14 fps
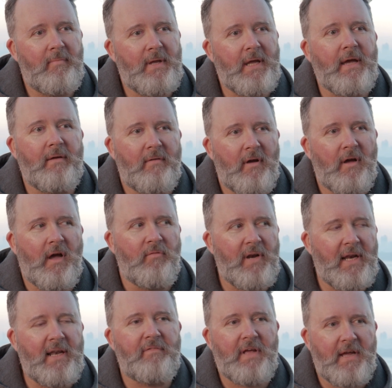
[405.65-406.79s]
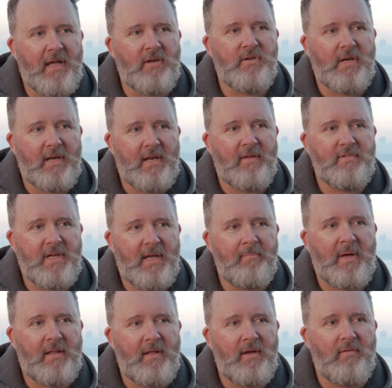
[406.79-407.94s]
yeah, I really love that country and I'd love to get
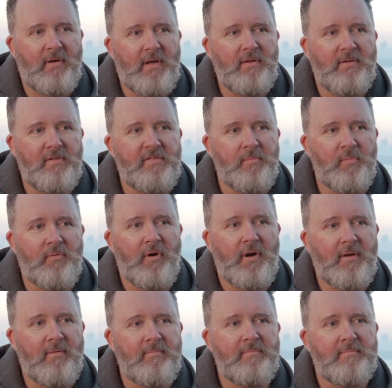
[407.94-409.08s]
back there and do some more riding.